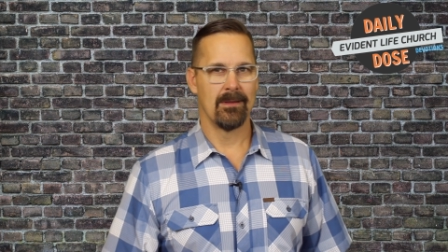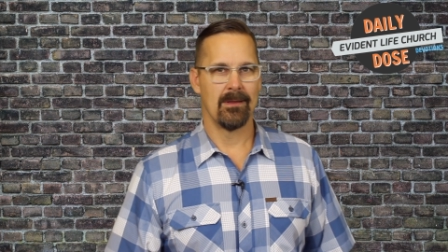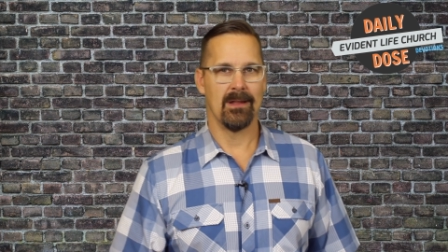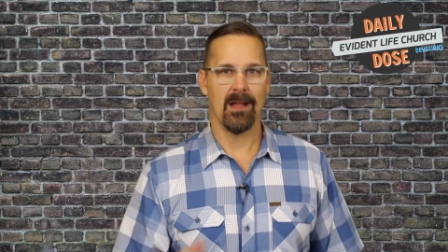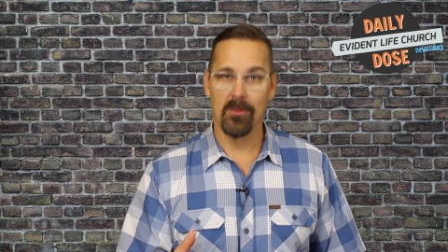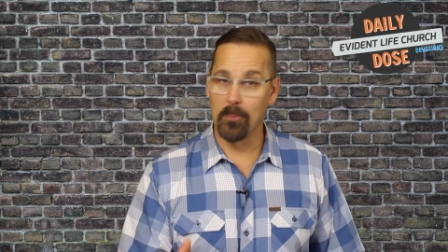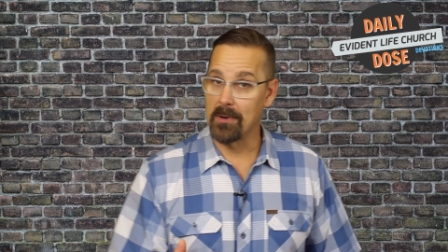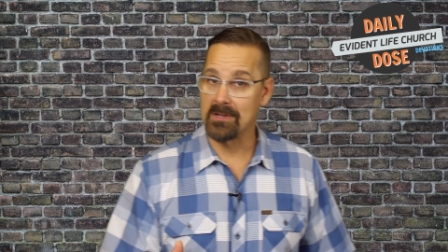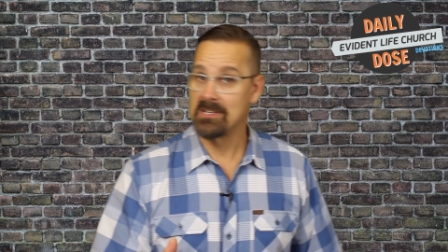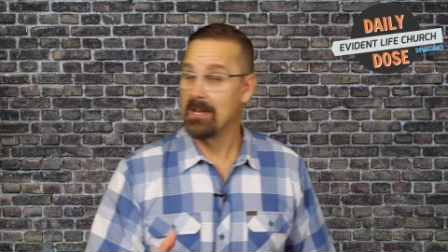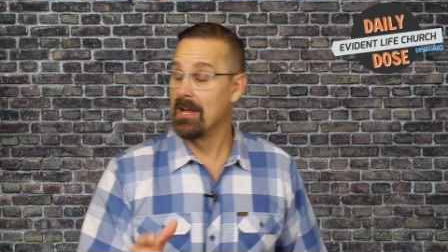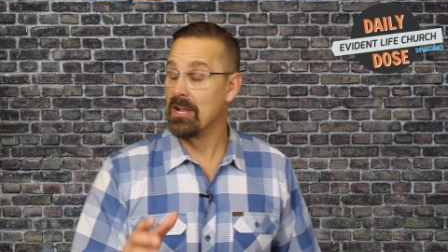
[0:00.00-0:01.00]
In other
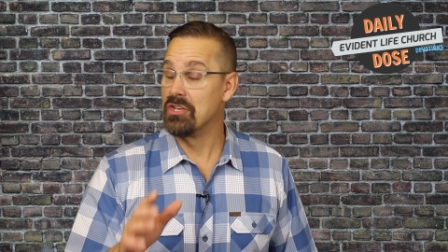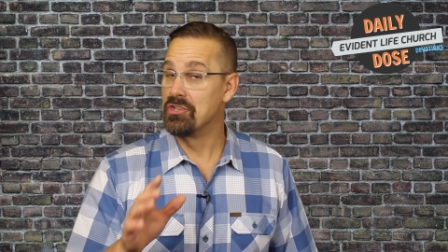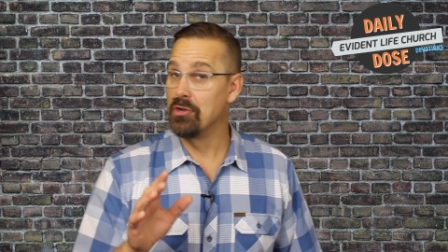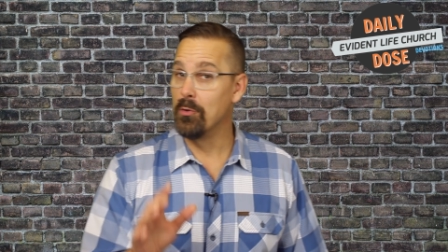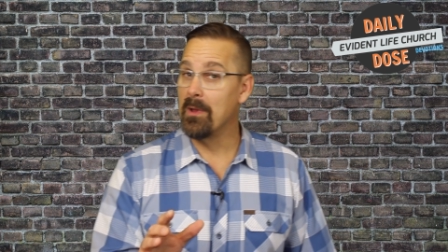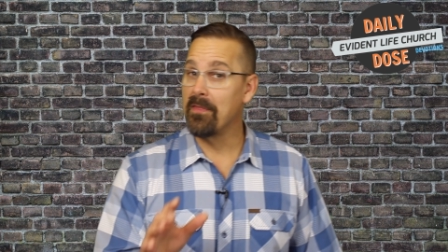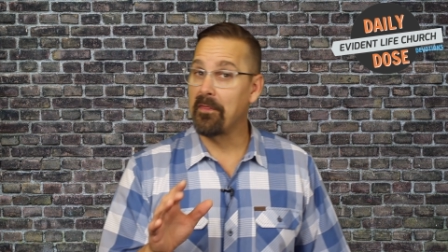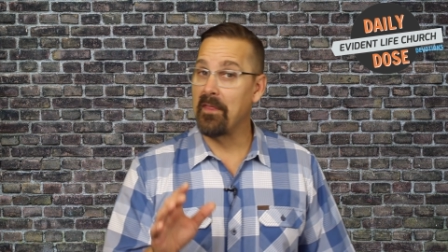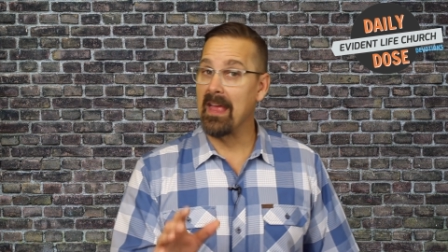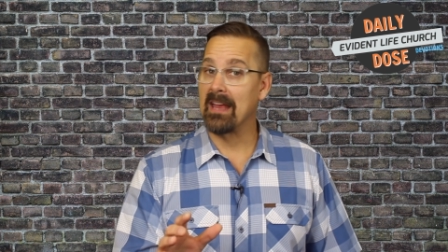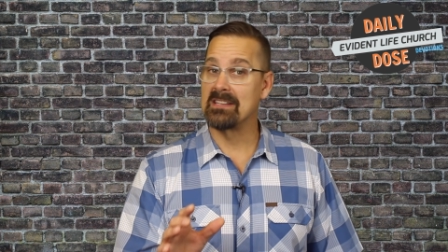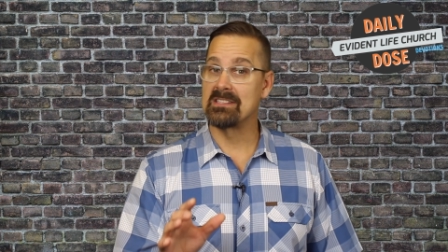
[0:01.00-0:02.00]
words, doing
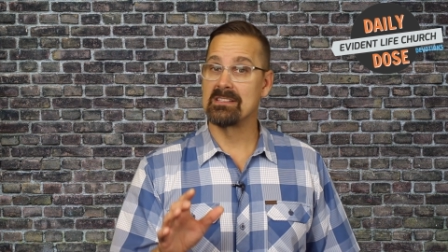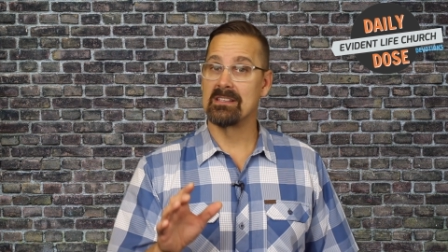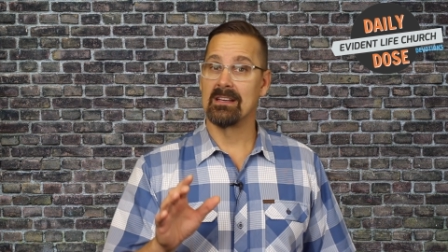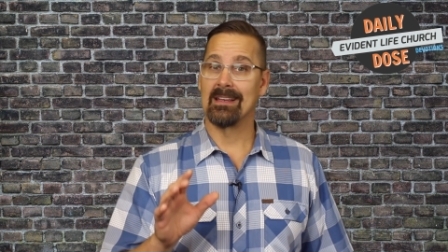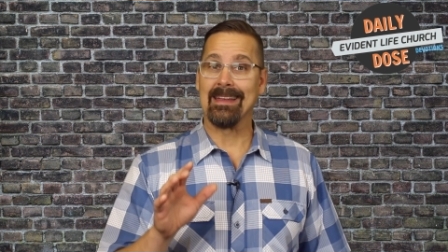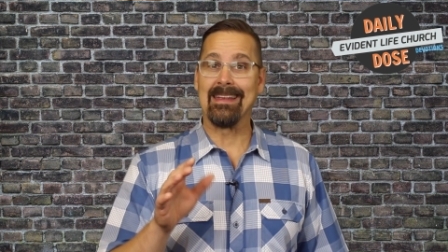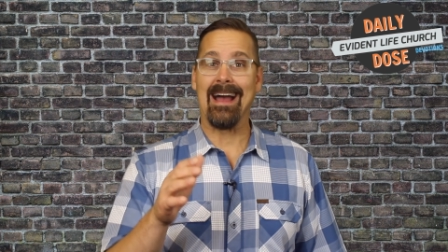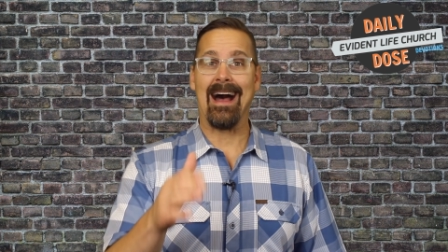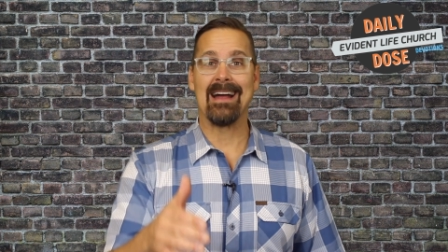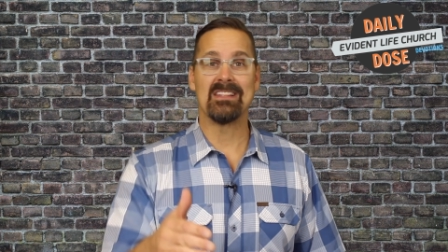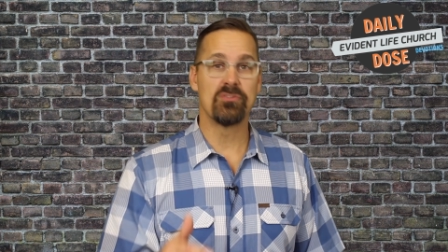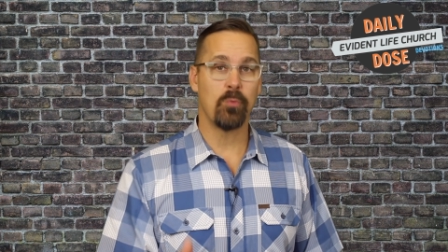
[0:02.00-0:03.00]
things
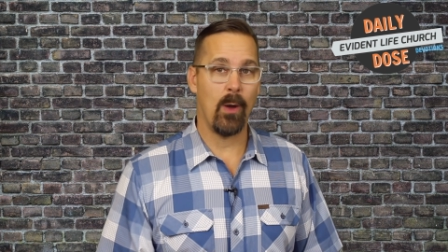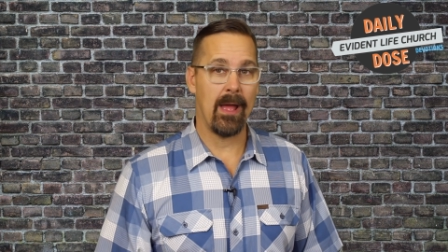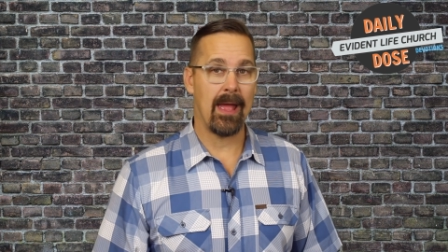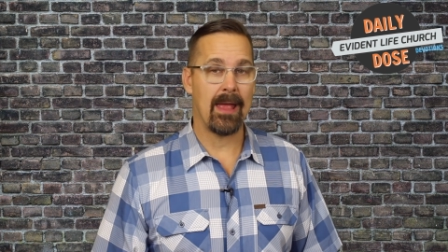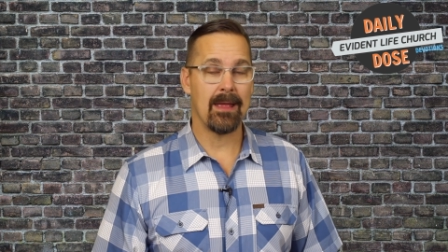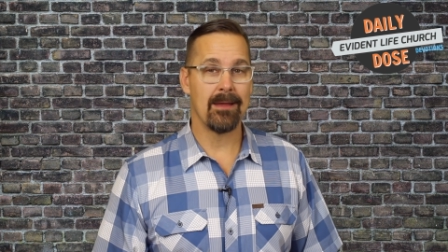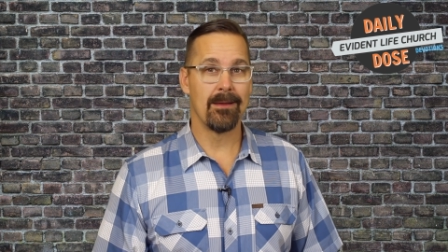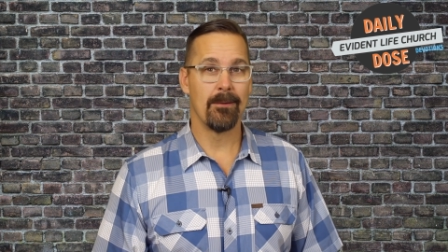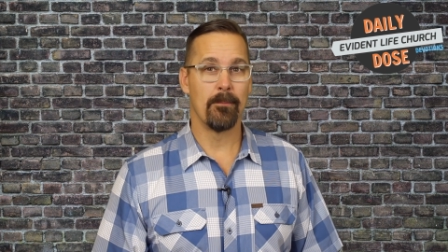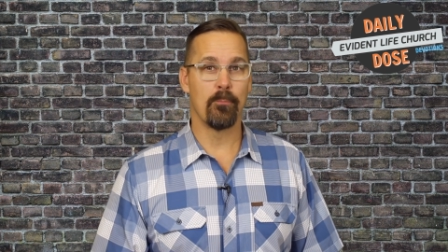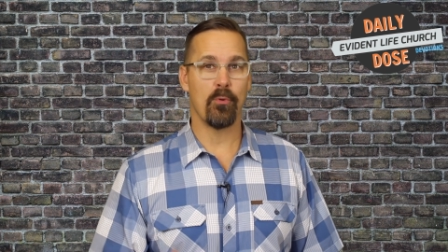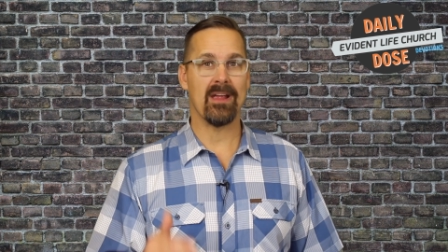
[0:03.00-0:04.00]
God's way
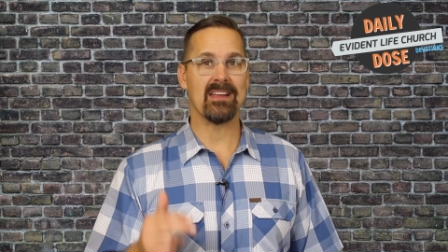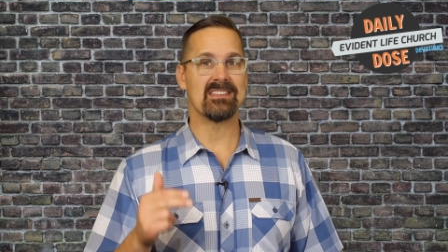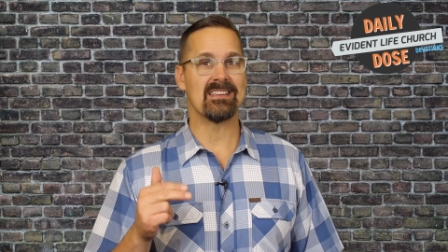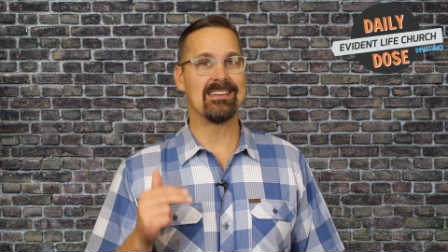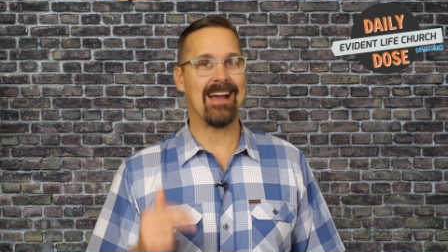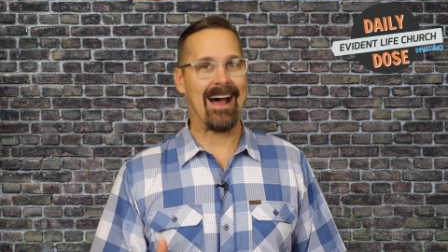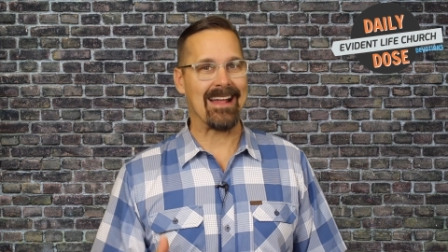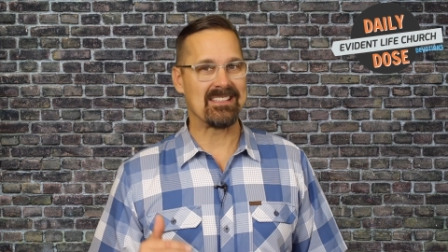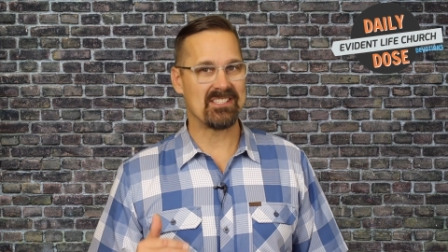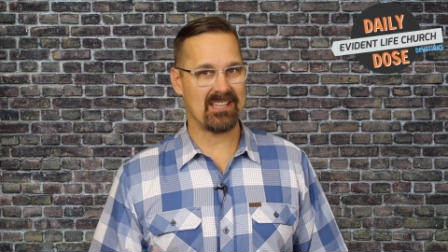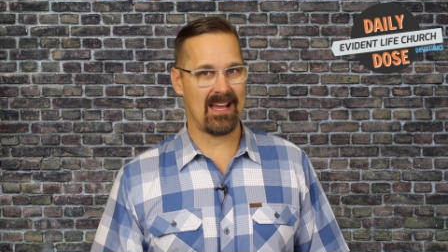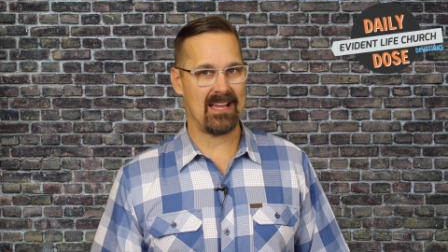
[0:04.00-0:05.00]
brings God
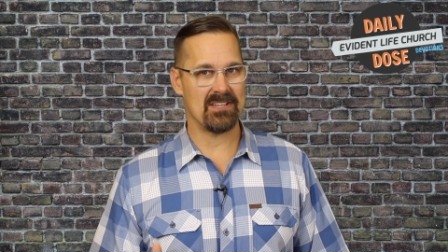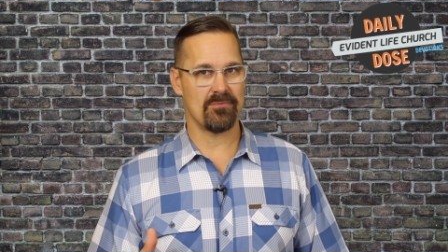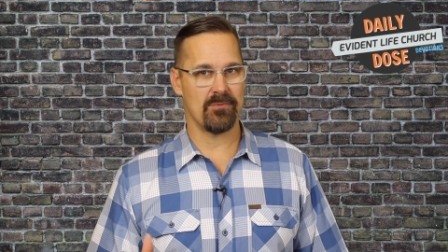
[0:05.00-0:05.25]
sized